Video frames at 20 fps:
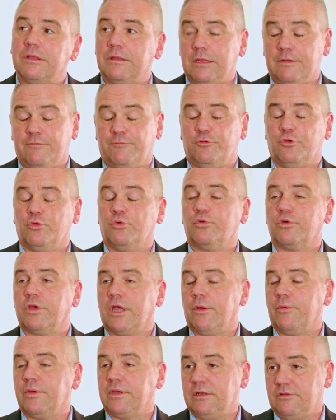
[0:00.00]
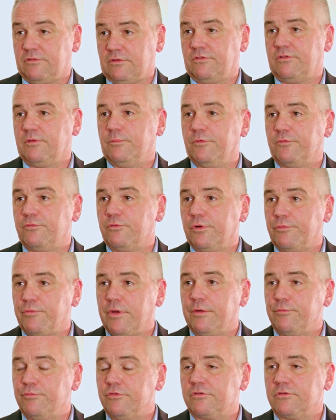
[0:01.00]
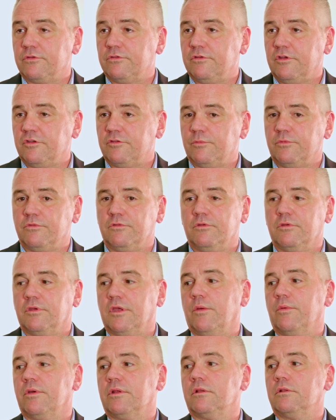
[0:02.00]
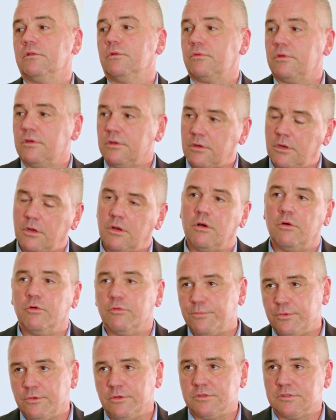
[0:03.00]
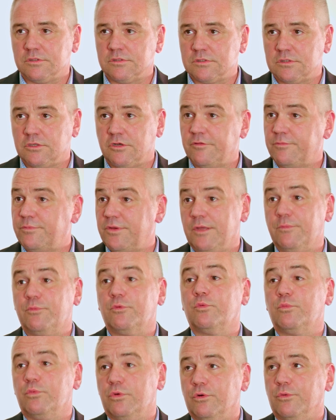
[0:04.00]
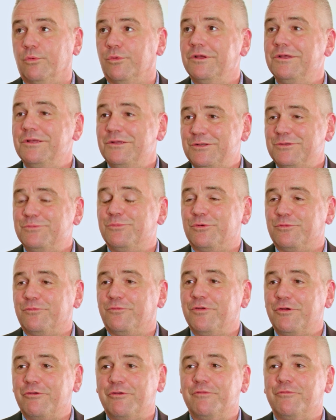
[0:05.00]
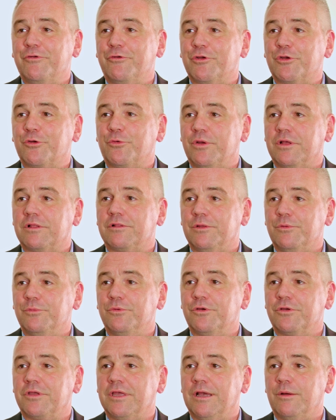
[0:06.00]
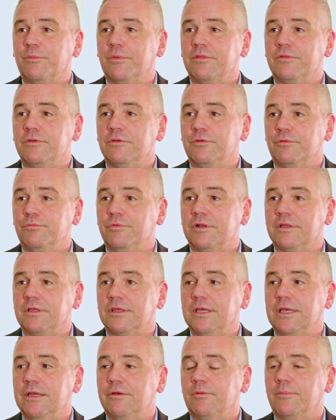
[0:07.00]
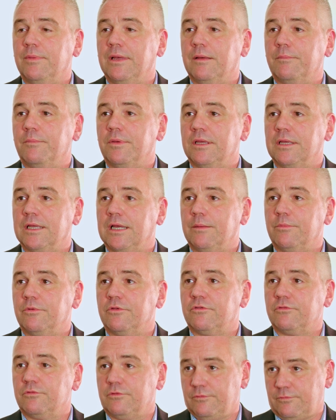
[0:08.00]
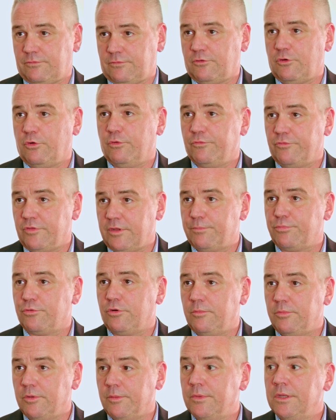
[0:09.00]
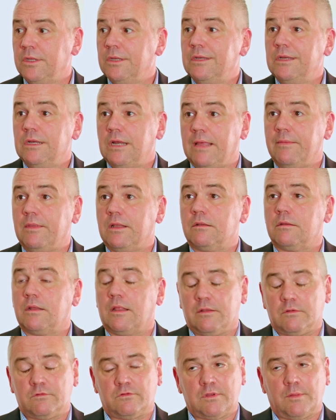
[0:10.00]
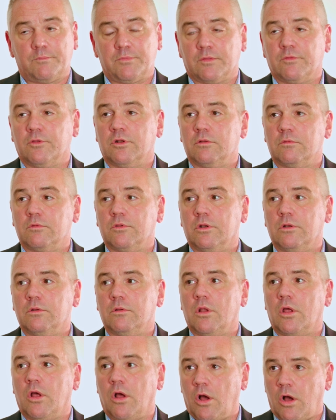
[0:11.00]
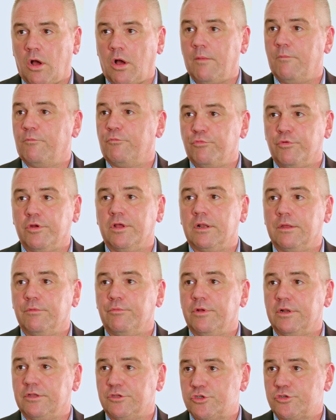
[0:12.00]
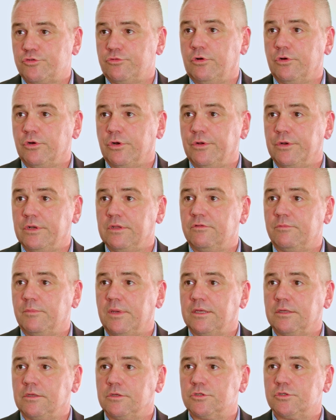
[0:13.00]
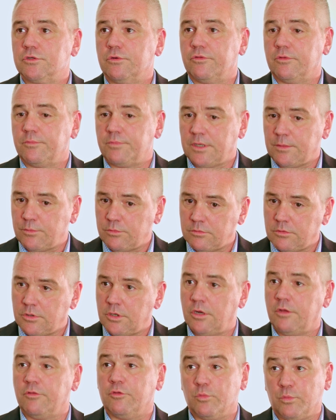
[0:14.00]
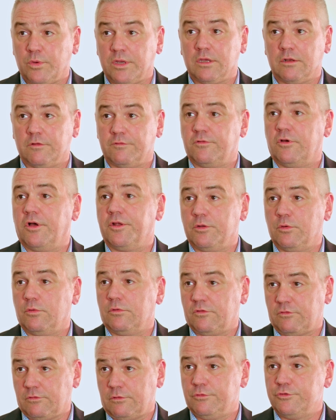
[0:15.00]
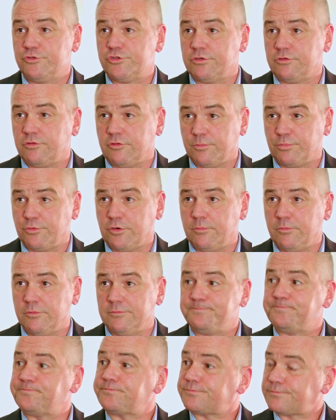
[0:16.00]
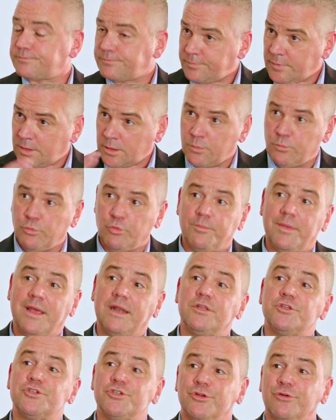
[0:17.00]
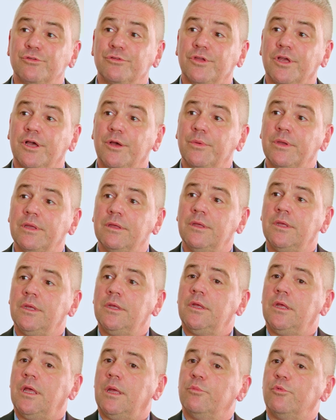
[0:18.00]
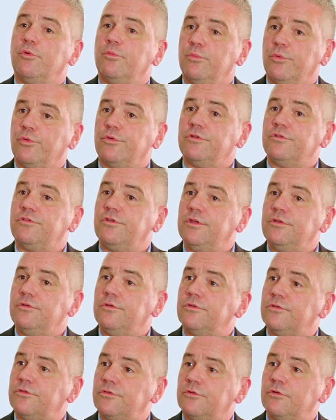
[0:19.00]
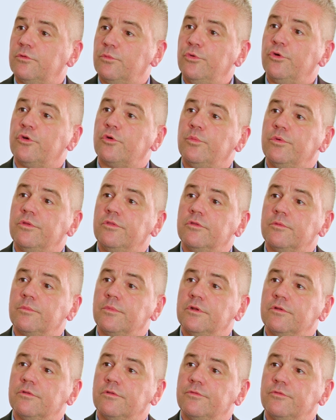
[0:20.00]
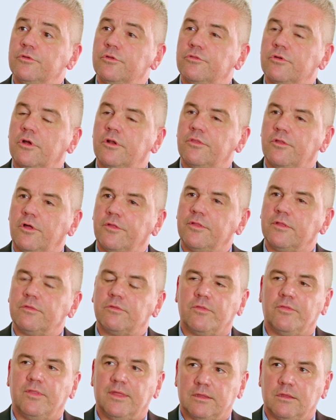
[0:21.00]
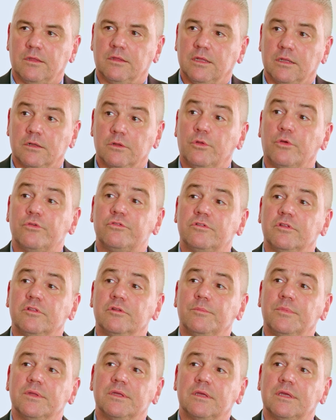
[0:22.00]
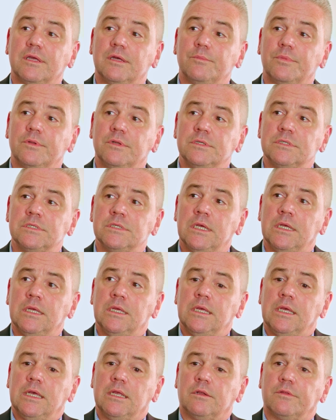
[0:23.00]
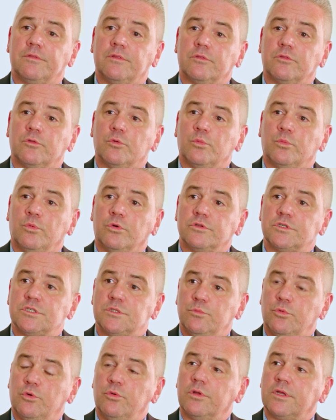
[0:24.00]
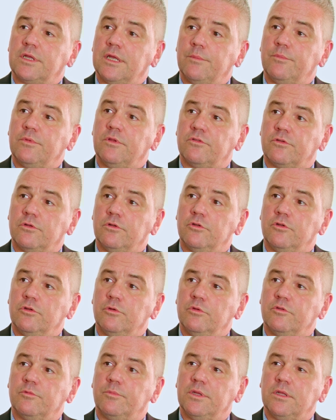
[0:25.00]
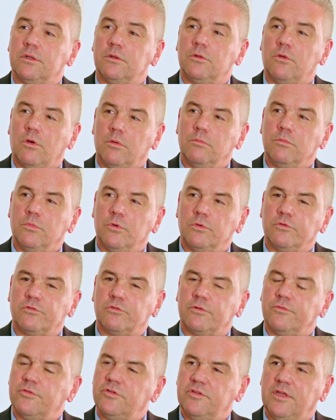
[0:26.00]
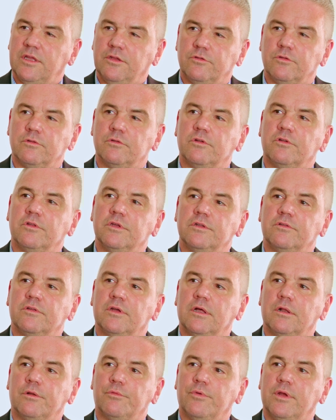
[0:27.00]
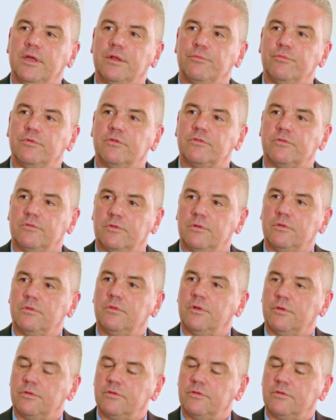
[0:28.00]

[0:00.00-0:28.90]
if you're going in, as I said before, around risk assessments, you're going in and looking at a whole person's life, people will very, very quickly work out whether you really care about being able to sort of solve their problem. And that's something that I'm really, really strong on, is making sure that people know that we're going to find a solution to the problem. We'll manage it ongoing, and we'll continue to sort of work with them into the future. I think that they can get lost in the bigger companies, and I think that what smaller companies can do is be a lot more sort of attention to detail around risks that